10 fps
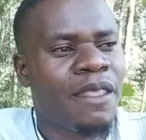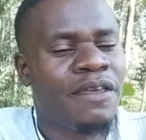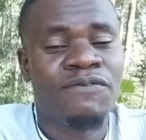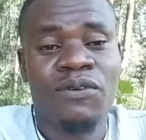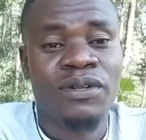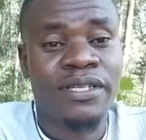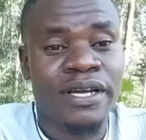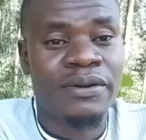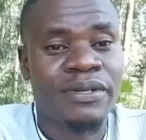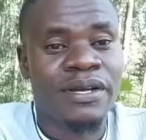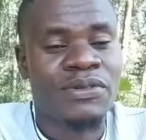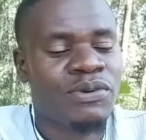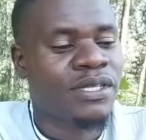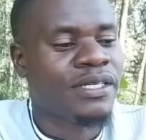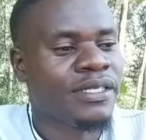he fall down
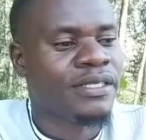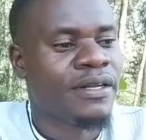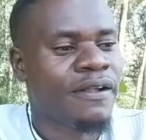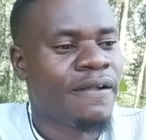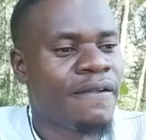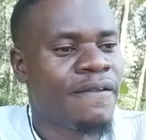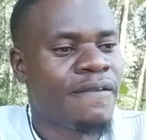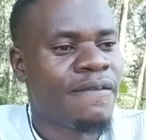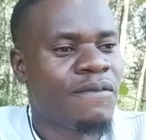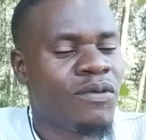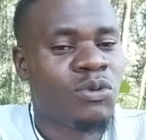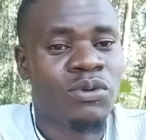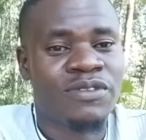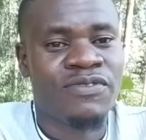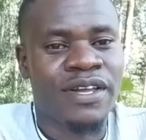actually which
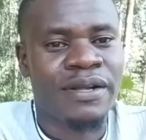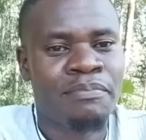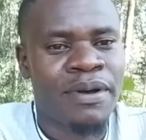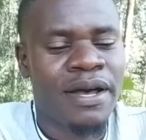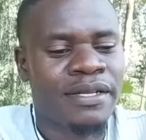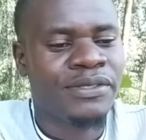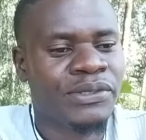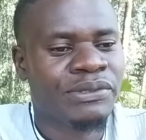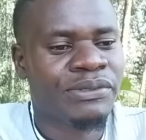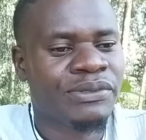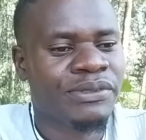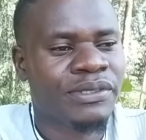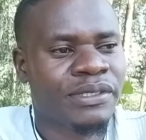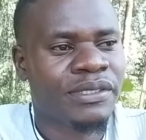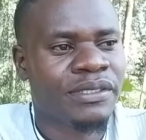was very bad you know
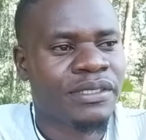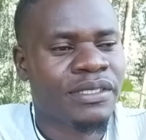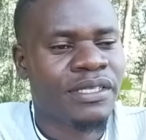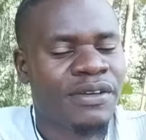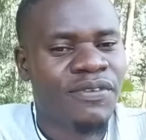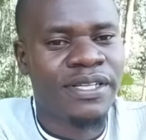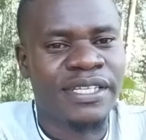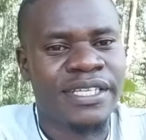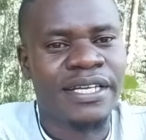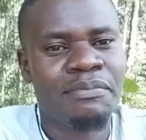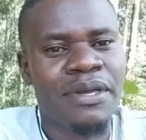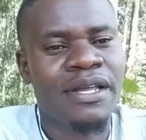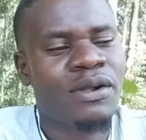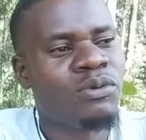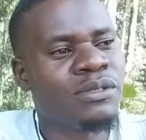even the side
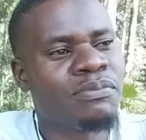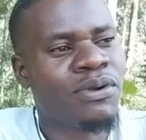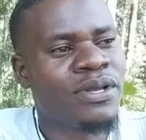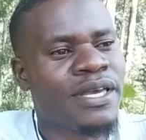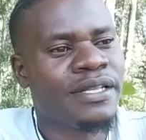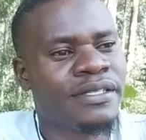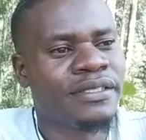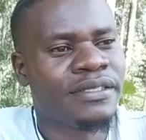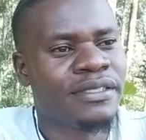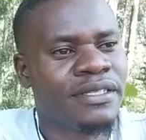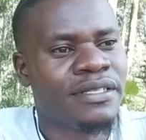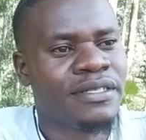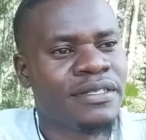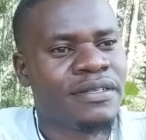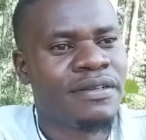mirror was broken
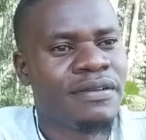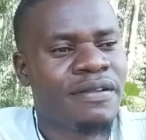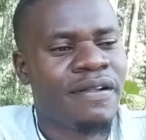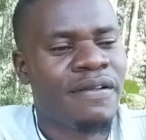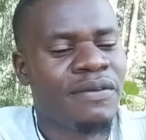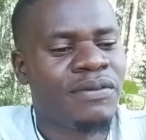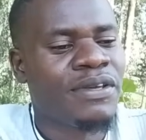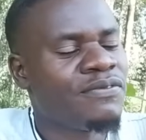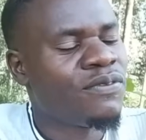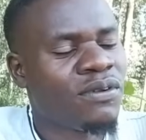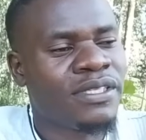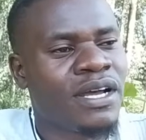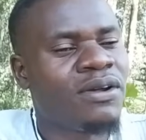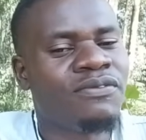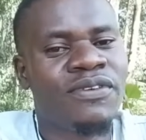you know he fall
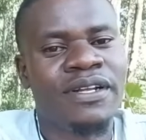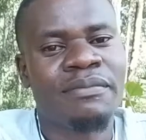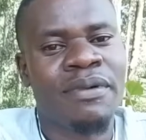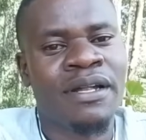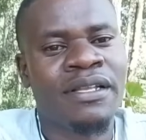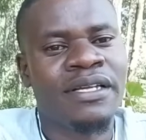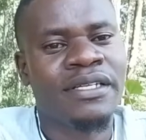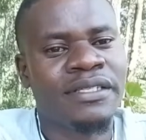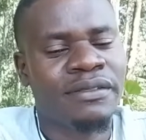down very badly